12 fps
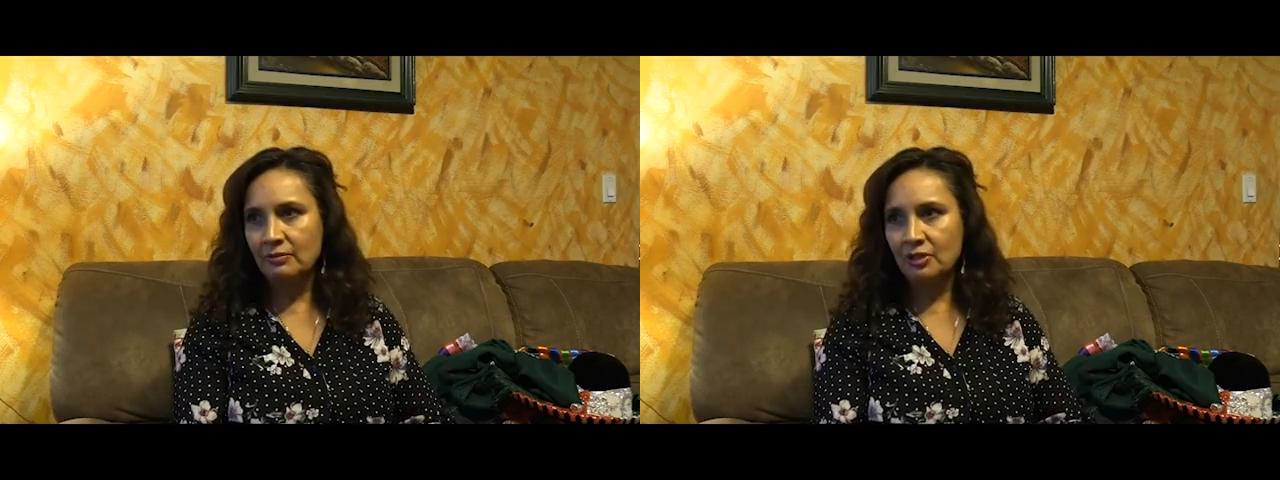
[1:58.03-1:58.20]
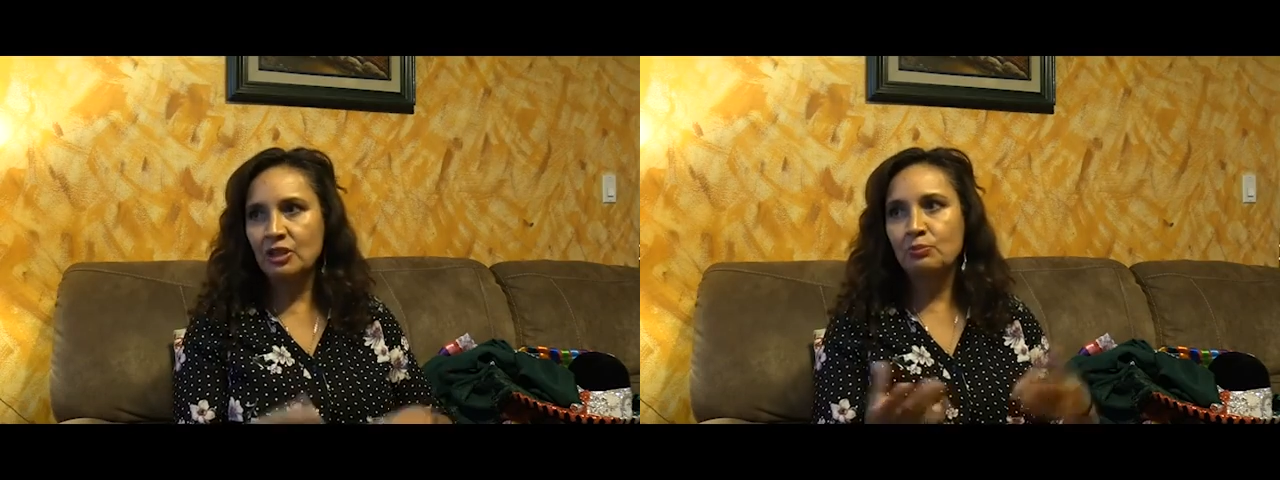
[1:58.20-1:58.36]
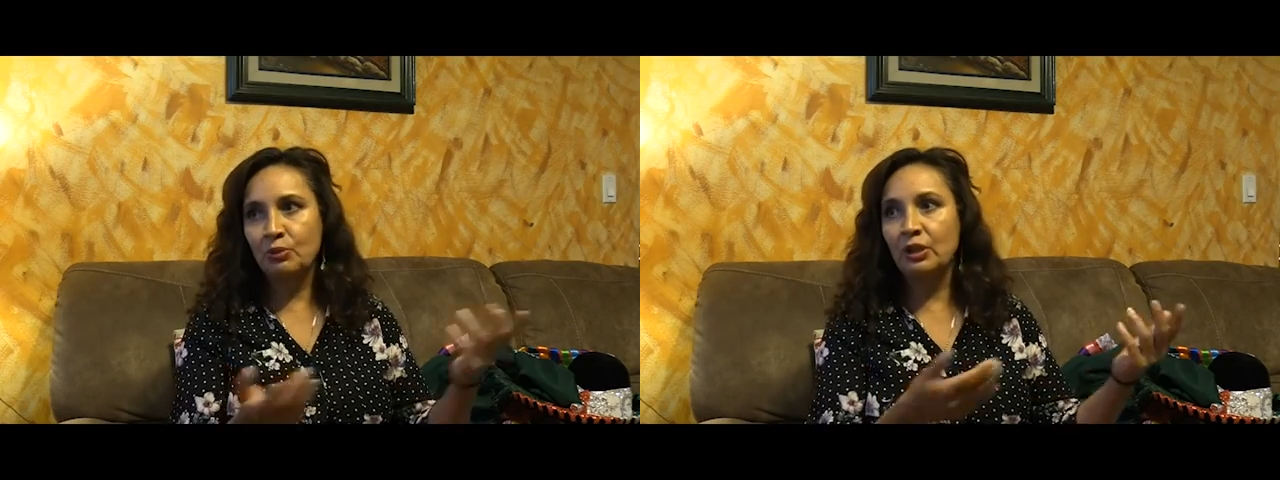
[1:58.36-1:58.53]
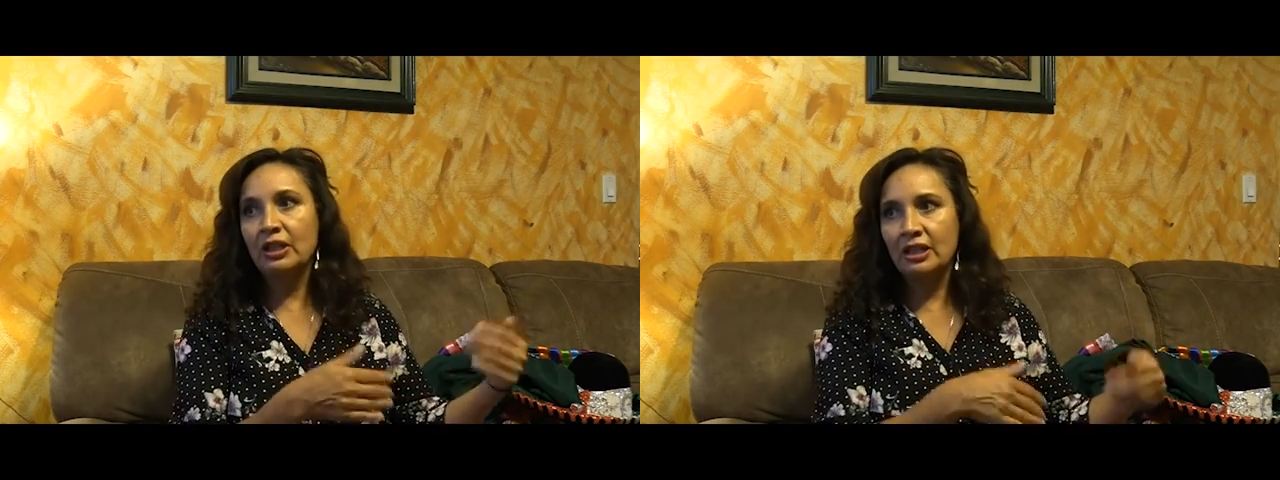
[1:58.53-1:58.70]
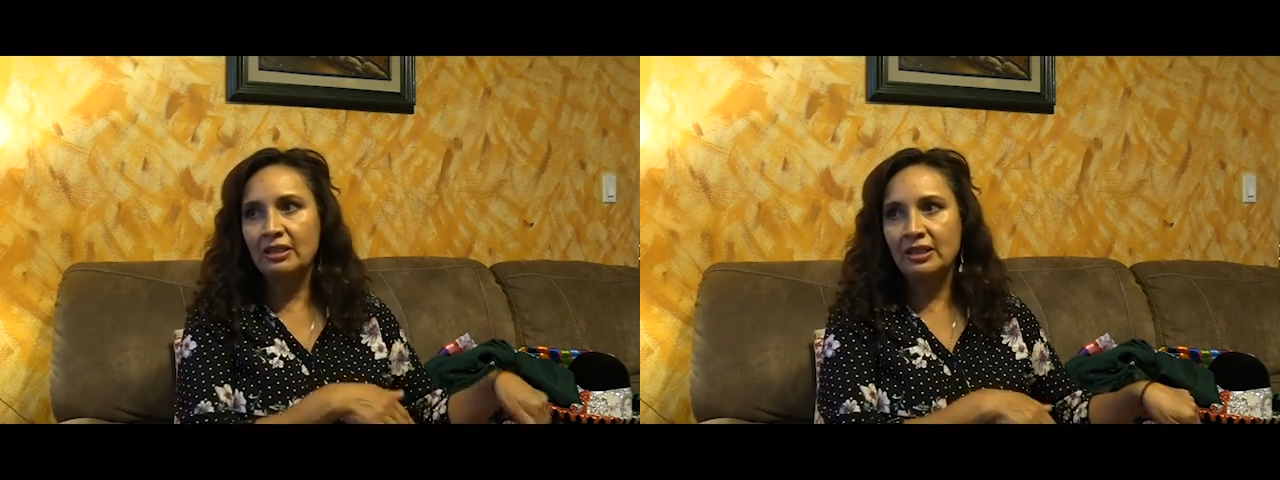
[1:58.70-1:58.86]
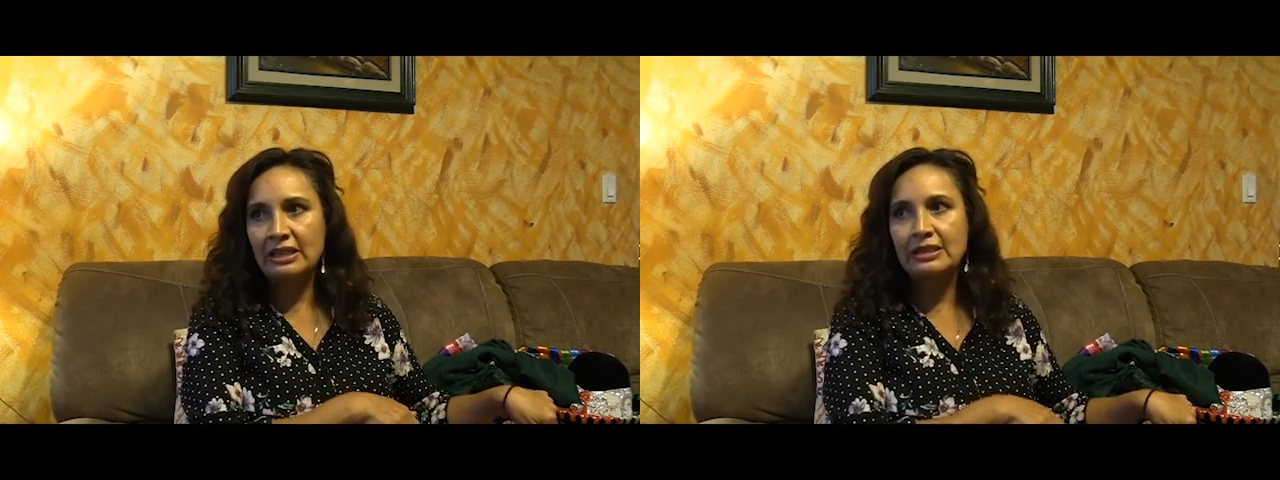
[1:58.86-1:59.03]
Just put it
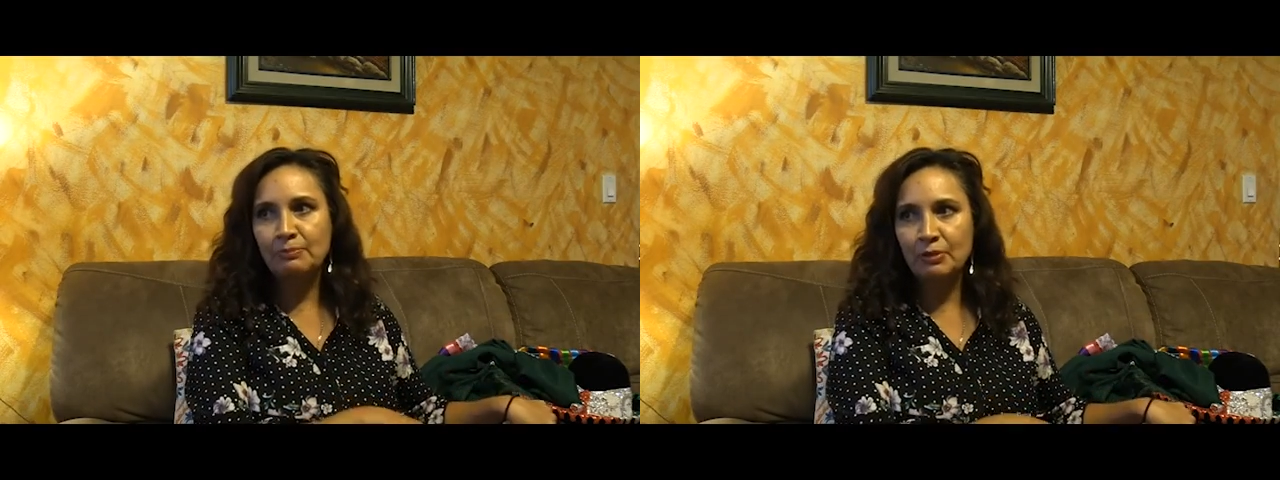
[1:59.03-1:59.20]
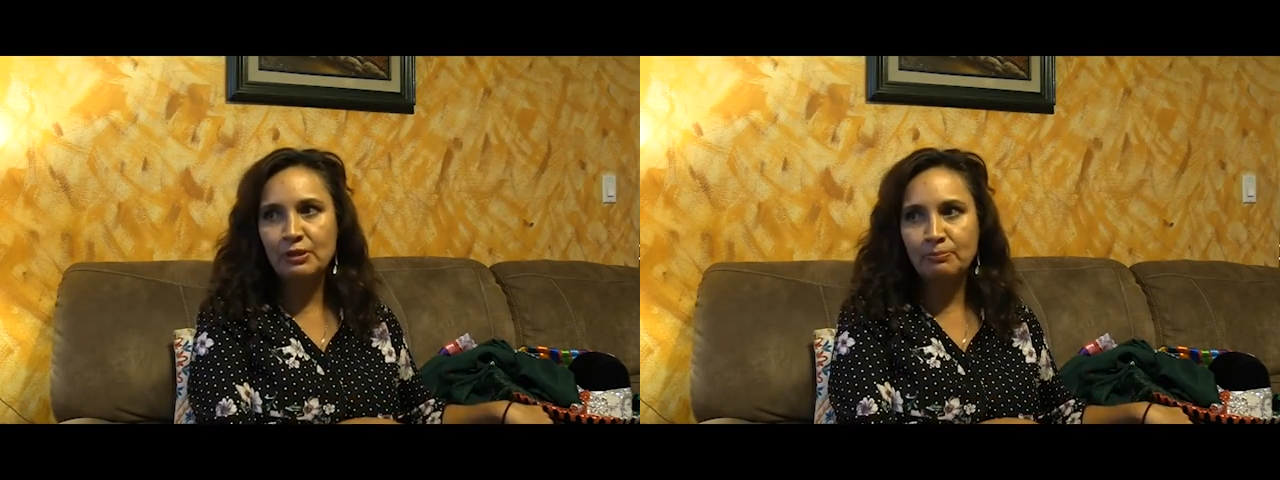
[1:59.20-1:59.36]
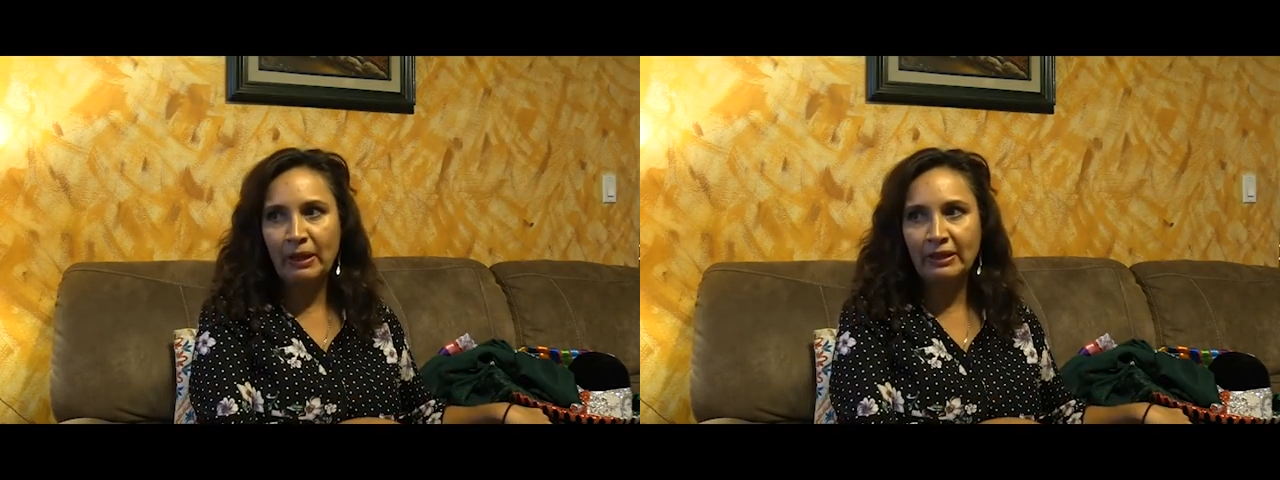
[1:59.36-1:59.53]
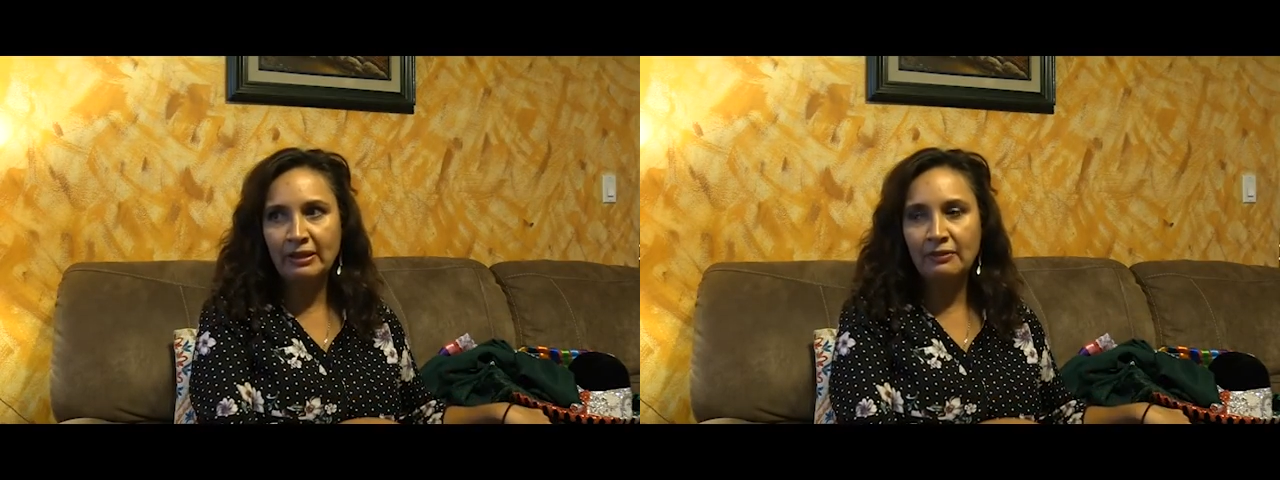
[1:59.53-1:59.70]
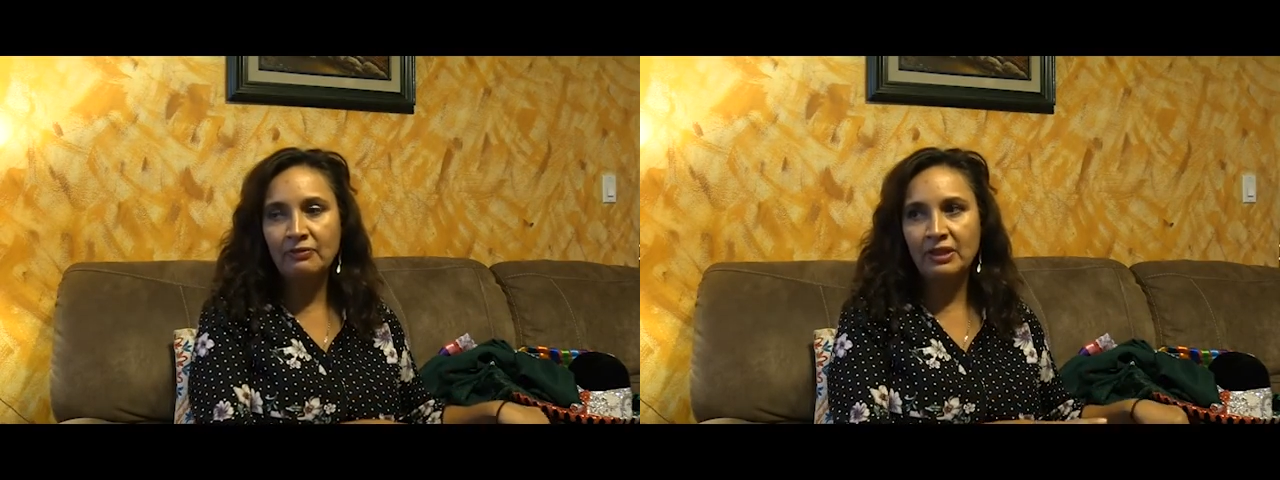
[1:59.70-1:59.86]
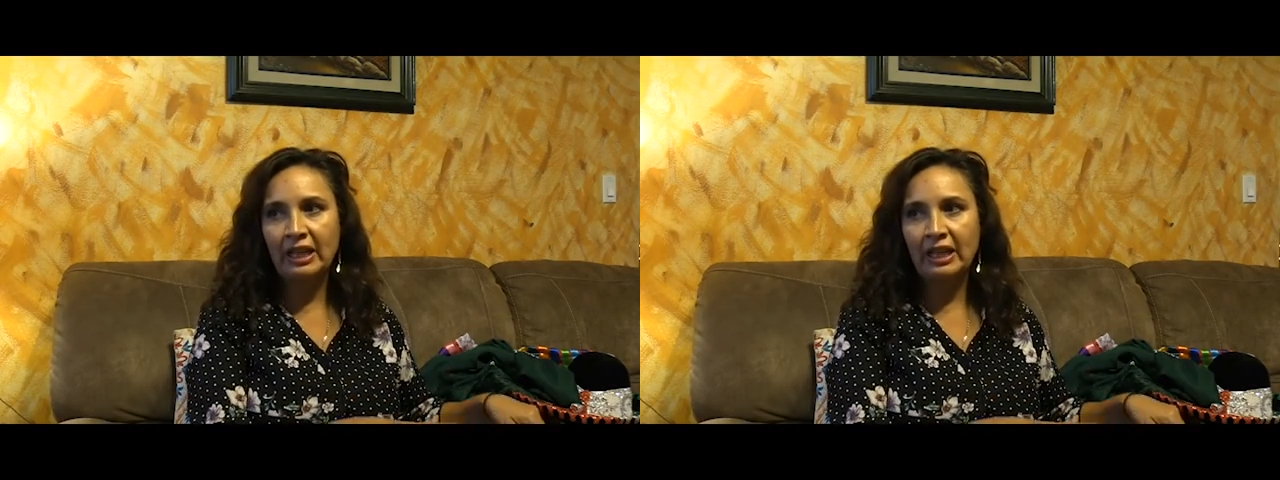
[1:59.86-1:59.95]
in this perspective,